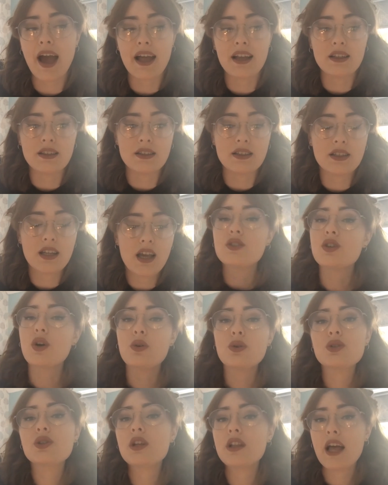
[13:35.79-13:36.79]
and
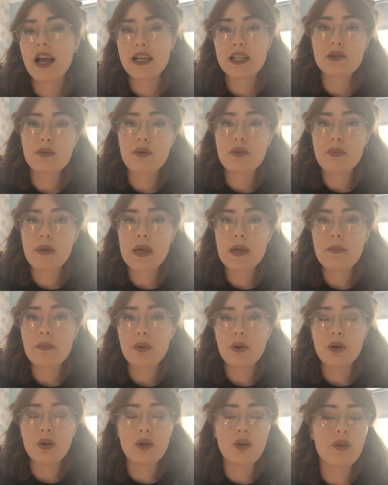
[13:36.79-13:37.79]
socialise with
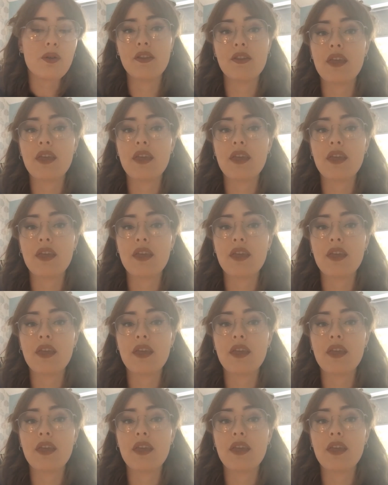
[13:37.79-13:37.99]
people,